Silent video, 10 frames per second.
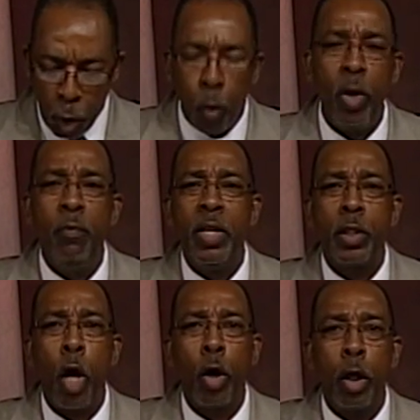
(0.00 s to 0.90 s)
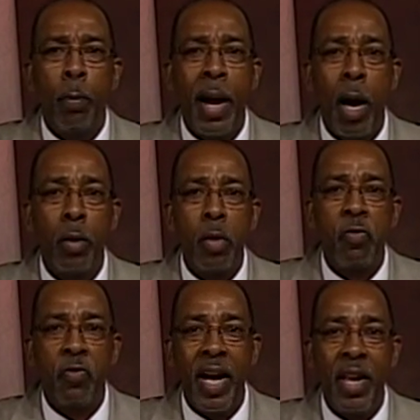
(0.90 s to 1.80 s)
We've been talking about
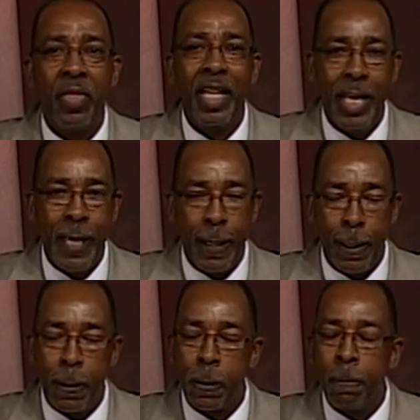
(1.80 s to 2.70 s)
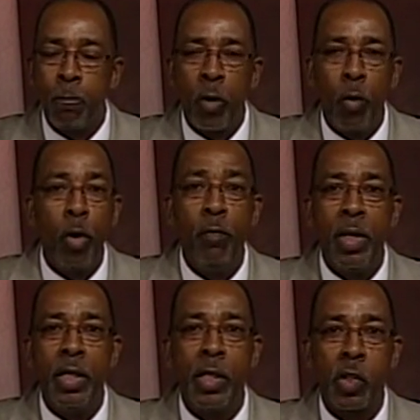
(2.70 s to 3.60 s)
faith is. And we've
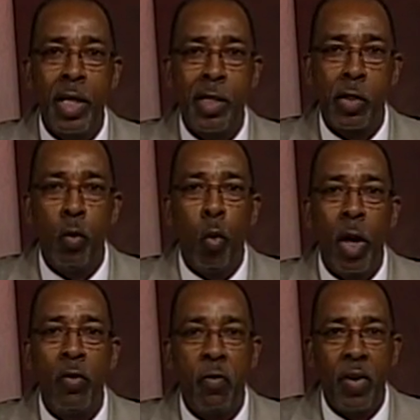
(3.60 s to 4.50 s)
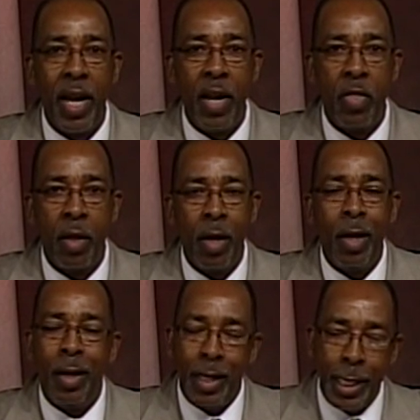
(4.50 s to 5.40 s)
been discussing what faith
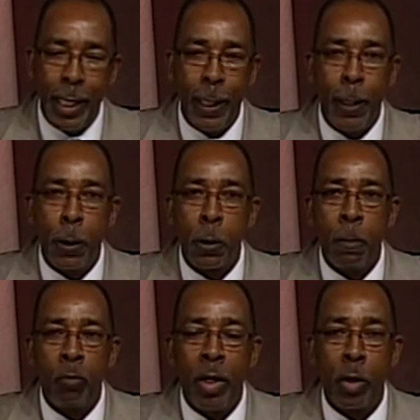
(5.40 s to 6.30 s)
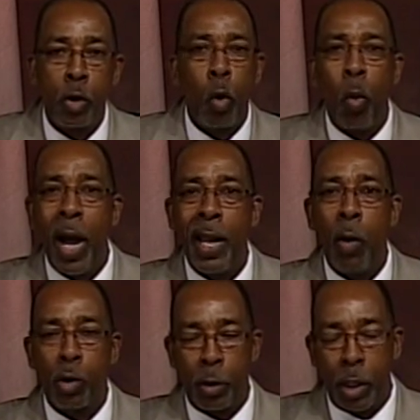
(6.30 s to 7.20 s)
is. And so while I
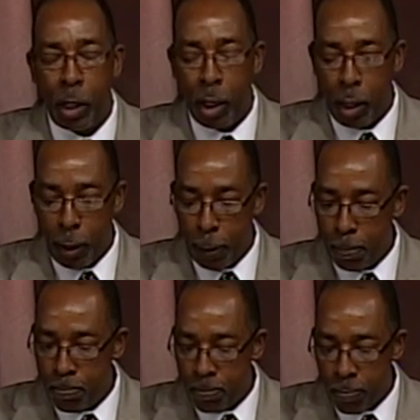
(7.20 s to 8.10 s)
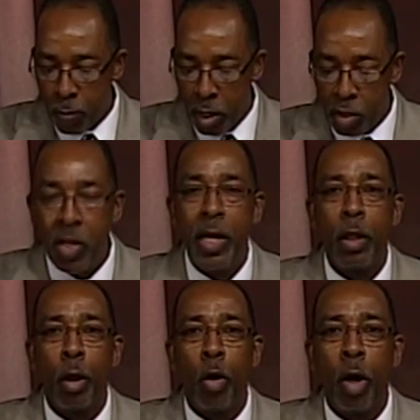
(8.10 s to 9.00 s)
was uh, seeking
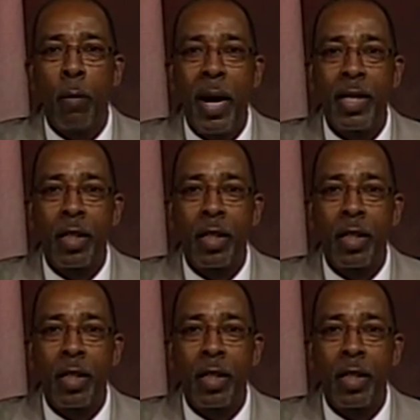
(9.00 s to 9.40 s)
the Lord about the